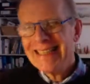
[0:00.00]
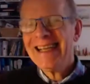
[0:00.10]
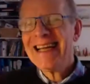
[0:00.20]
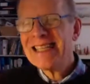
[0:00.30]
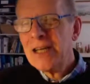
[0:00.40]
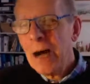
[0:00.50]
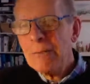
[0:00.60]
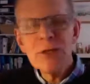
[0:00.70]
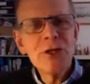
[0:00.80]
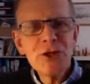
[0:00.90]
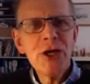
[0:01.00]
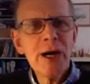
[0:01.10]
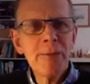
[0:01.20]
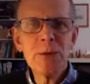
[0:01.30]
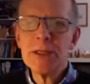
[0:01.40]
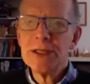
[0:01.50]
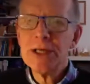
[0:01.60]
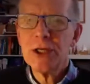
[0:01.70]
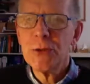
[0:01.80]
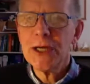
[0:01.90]
He's come to terms with a
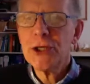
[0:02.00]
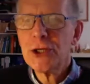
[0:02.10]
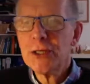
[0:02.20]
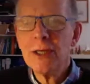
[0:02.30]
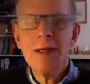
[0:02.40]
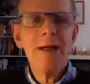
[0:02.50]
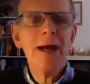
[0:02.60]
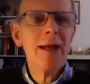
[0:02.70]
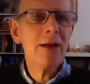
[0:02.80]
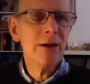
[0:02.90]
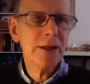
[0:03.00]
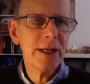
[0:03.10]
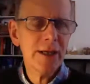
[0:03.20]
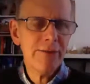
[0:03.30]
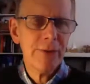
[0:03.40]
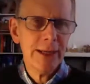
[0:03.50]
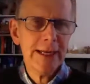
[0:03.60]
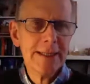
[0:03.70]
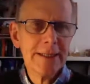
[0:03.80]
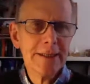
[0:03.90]
situation and learned to live with
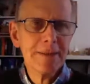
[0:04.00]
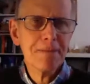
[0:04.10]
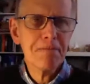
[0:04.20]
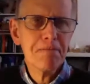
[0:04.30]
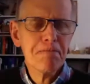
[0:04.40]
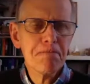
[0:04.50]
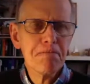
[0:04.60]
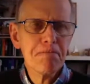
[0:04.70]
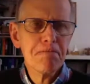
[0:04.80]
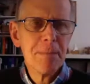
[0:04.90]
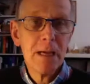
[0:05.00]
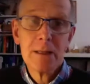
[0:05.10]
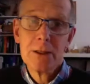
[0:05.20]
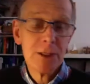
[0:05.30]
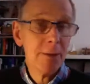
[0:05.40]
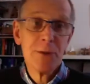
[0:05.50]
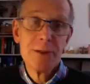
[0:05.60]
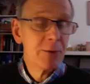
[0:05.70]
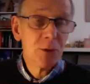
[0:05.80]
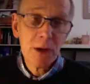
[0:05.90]
it. Because
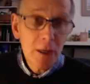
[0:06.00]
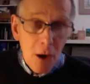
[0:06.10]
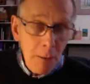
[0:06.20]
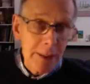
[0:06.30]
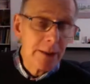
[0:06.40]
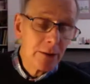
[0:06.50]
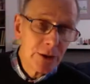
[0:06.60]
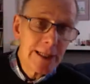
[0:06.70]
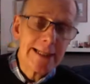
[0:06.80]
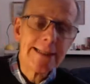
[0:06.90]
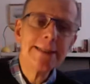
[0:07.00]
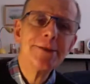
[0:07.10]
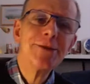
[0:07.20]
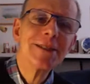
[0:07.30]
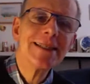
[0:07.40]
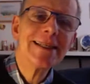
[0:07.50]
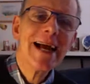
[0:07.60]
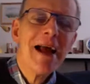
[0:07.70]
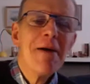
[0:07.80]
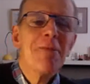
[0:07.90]
leprosy was quite common in those days, you see.
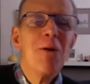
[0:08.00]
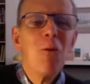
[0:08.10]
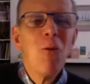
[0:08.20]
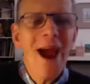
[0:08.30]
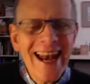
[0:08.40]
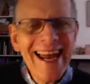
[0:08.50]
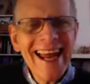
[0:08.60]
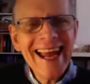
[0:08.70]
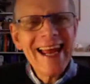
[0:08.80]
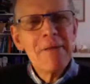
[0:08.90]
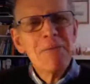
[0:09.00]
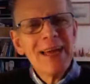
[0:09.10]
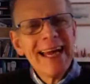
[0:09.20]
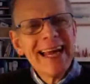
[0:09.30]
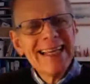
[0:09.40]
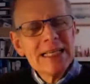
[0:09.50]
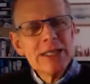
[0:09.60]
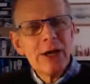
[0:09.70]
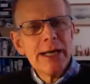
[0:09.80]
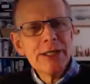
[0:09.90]
But when he
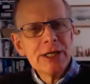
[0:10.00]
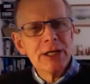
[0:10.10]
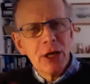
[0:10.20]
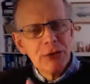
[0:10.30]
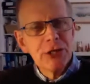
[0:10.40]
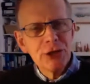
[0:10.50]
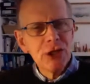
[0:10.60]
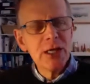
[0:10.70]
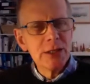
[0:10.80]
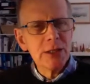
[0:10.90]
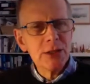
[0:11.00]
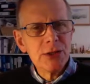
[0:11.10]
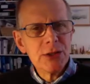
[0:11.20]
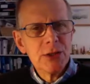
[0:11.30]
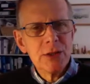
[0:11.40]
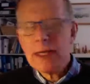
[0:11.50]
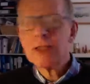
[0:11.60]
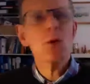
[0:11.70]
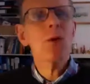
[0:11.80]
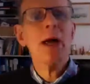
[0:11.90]
decides to go to Jesus,
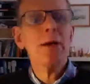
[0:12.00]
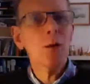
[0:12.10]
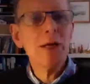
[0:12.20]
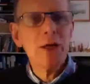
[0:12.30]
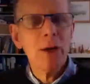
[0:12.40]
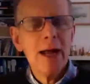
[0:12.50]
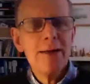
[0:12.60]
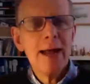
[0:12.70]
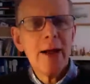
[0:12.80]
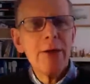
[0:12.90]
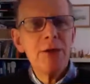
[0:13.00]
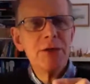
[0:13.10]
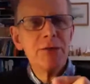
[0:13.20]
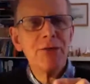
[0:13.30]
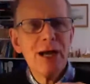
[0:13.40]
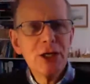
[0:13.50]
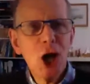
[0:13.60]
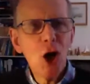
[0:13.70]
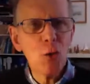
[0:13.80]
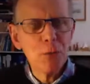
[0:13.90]
that's all out the window. Now there is a fresh
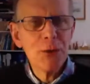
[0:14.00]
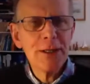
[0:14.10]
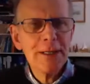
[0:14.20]
hope.